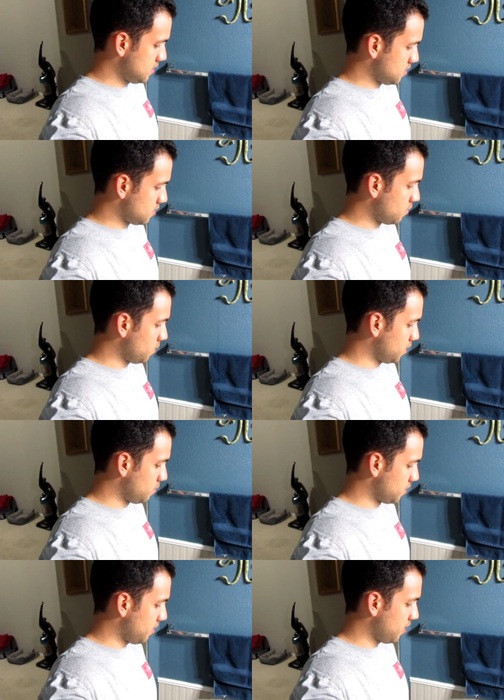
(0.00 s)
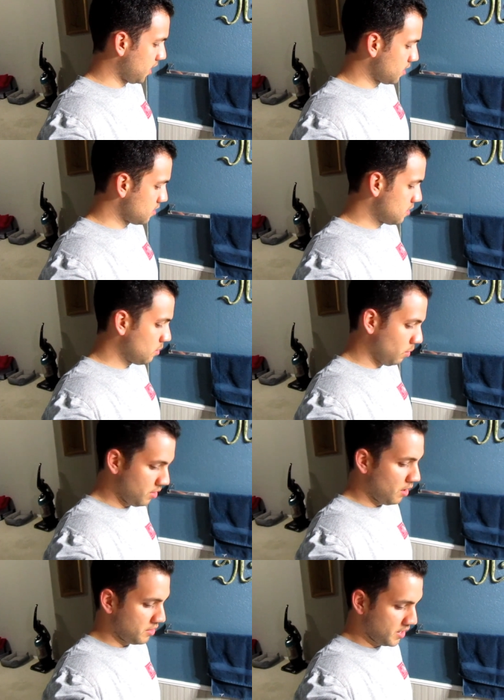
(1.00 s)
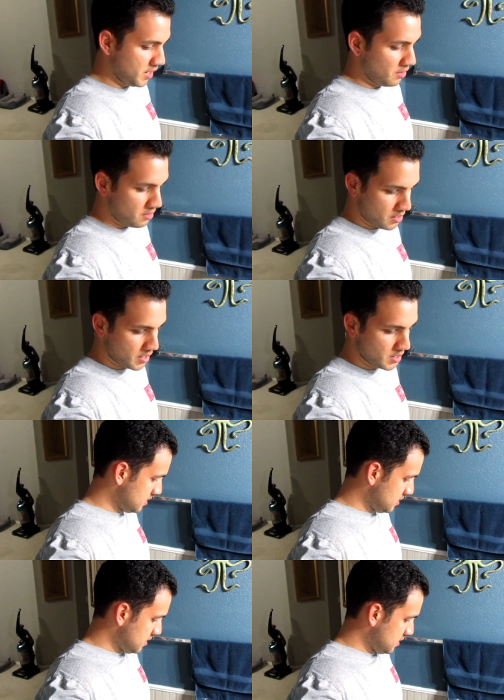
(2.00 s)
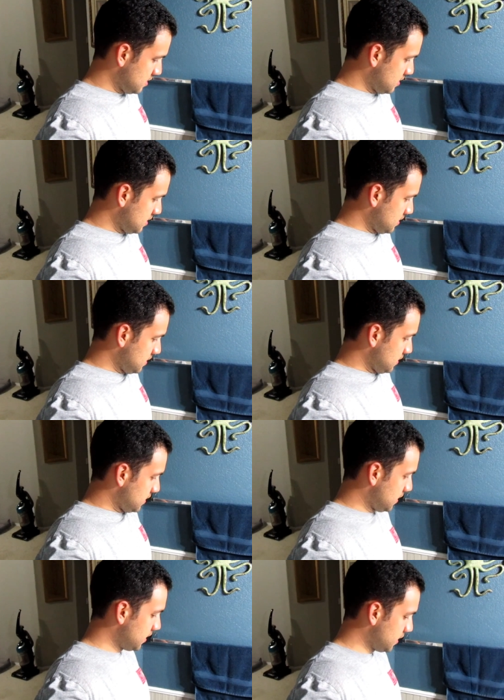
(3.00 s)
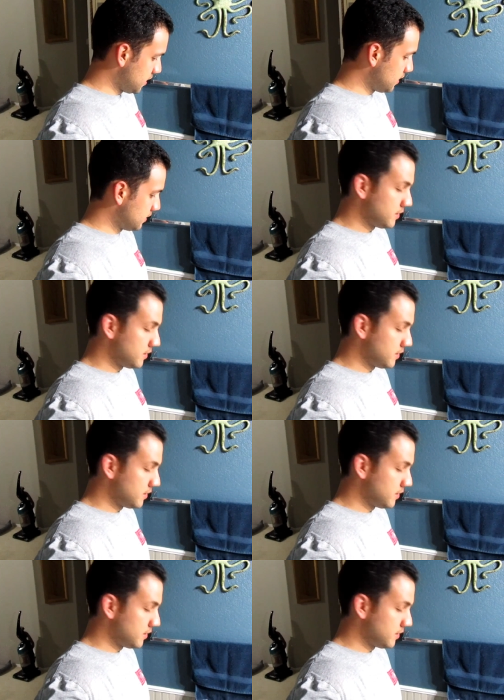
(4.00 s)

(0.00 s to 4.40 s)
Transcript: than what you would think with all the gear on it. Alright,